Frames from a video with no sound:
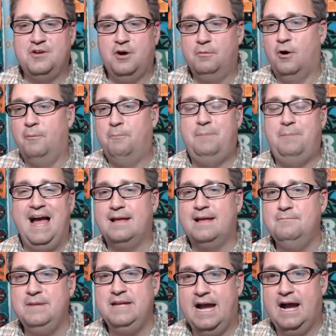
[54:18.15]
go bagging
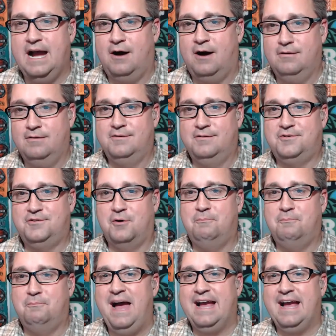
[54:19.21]
me out. Don't
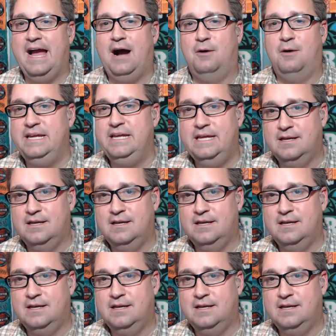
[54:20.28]
bag out me.